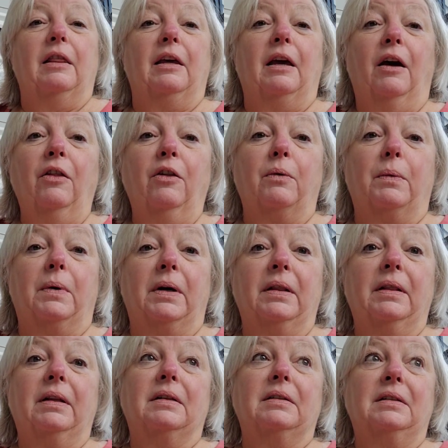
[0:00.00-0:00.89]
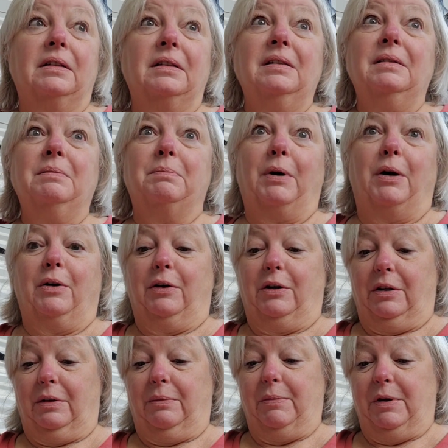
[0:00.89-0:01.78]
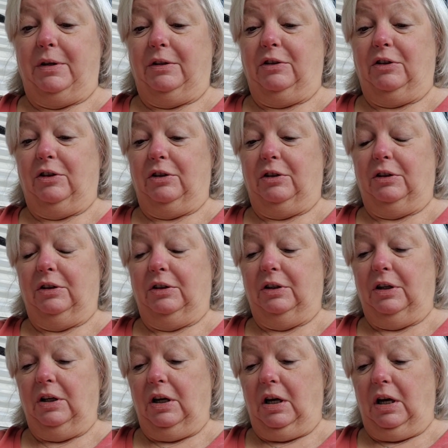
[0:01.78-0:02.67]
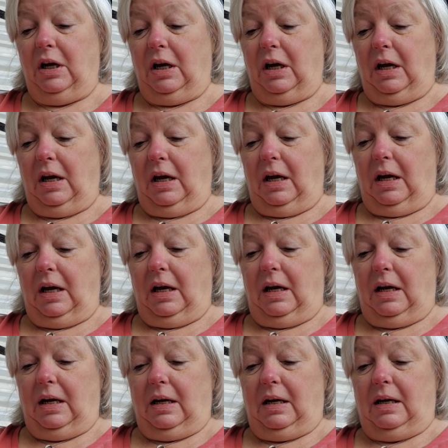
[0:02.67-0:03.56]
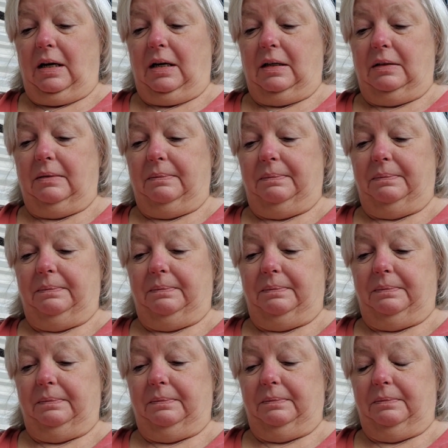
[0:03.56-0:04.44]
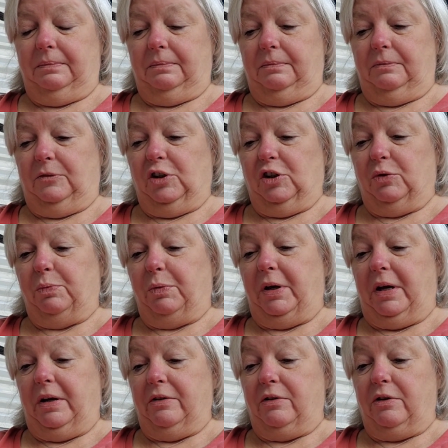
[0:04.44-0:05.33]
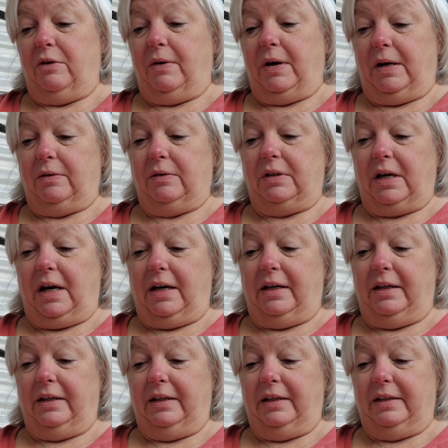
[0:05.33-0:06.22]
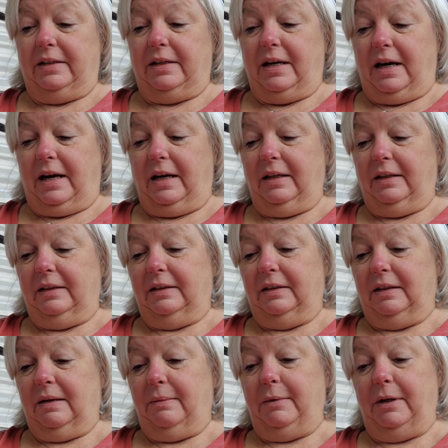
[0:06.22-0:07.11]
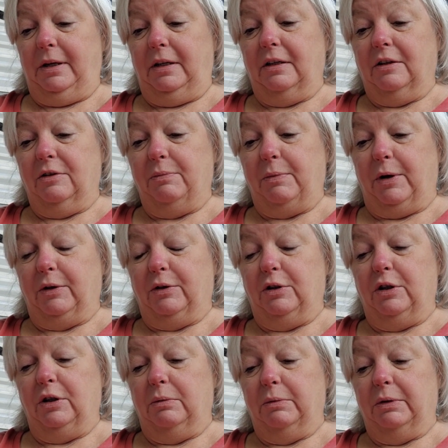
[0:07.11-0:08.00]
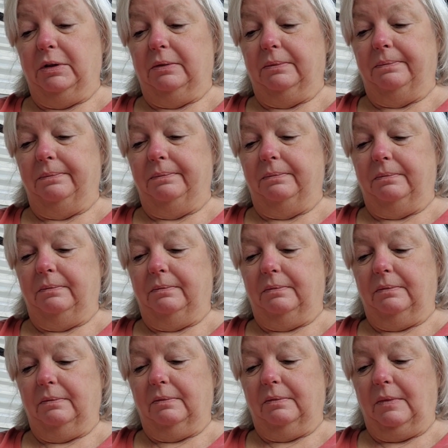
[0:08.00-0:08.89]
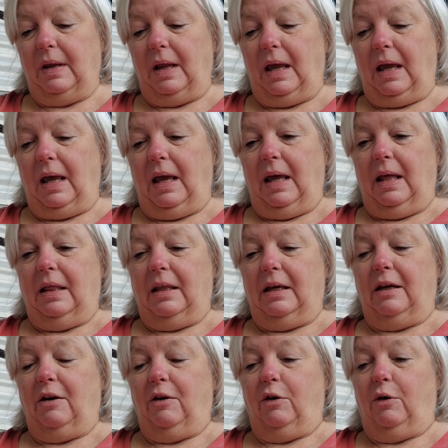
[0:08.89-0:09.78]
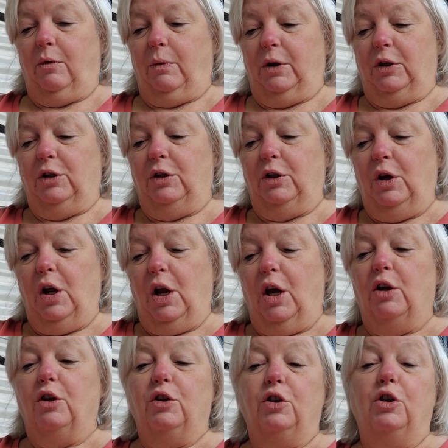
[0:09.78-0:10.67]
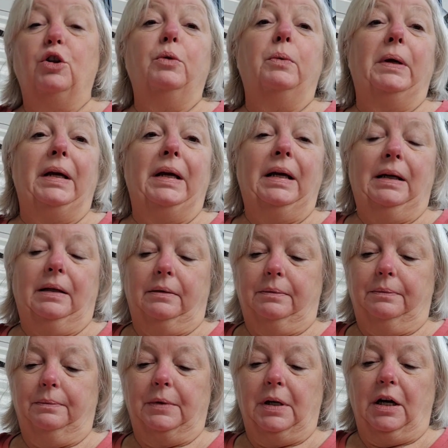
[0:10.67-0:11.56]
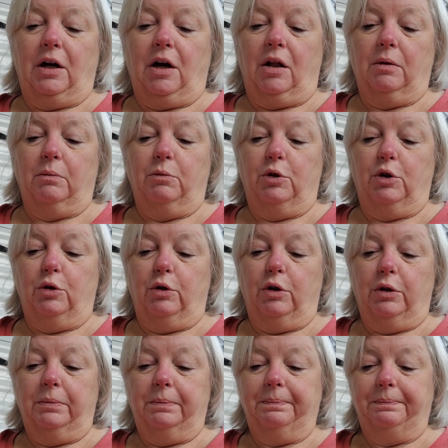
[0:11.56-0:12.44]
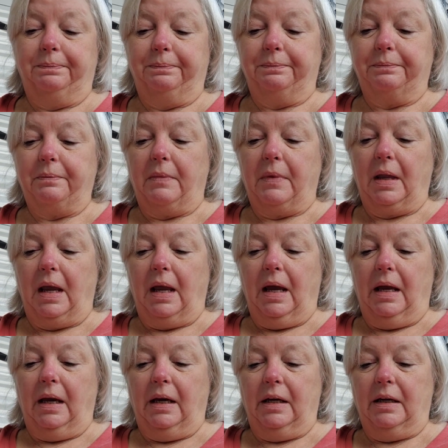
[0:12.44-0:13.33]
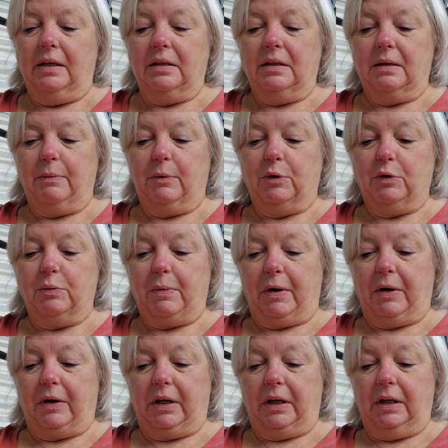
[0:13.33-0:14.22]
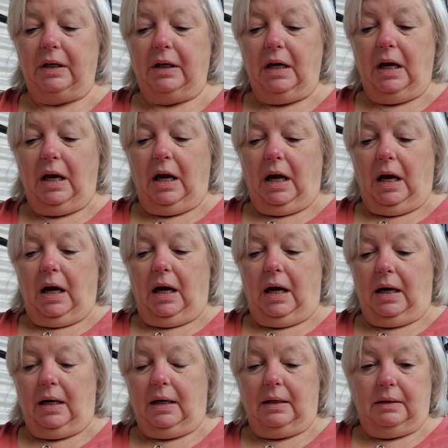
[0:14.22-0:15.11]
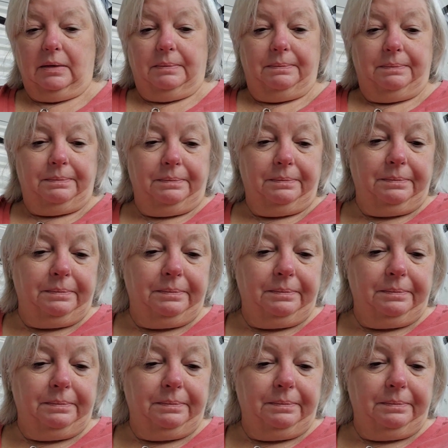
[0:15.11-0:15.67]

the other one that doesn't bark as much, um, just because they're outside and he's not. I mean, he does bark too, but the younger one, Dewey, I call him Doo Doo, he does the most barking. Um,